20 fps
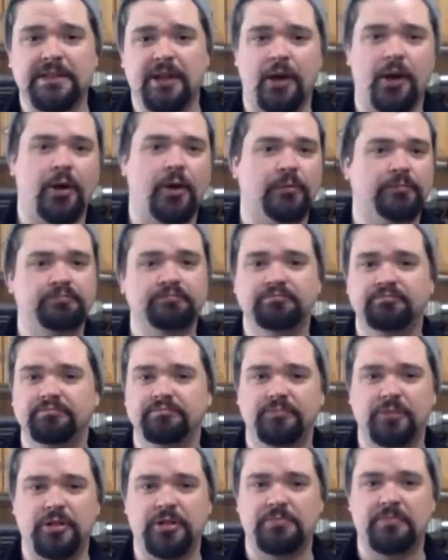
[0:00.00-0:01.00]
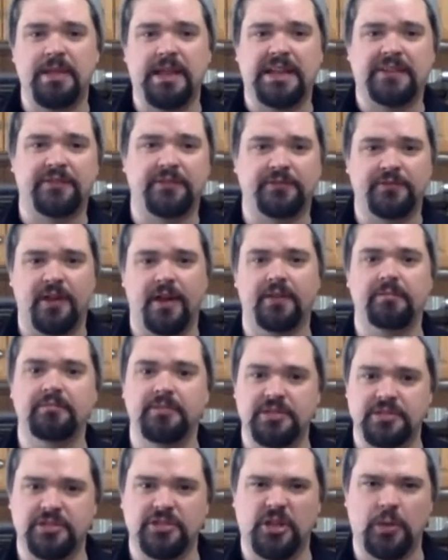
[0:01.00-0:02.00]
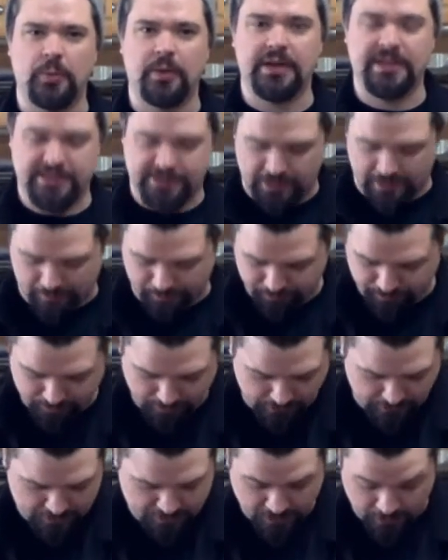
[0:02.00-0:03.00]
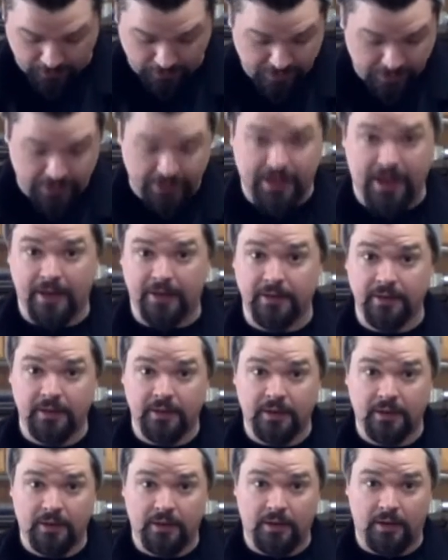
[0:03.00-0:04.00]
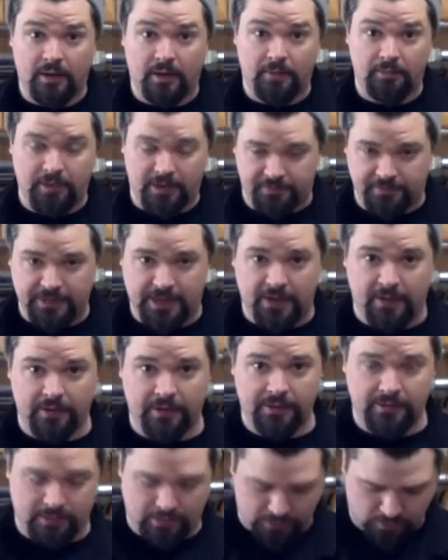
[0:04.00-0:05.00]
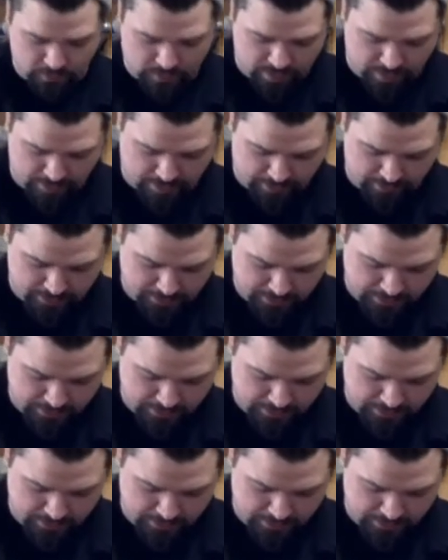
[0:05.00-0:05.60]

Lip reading: home, just making it for fun, this is a good way to start. So, again, our bread flour, our water,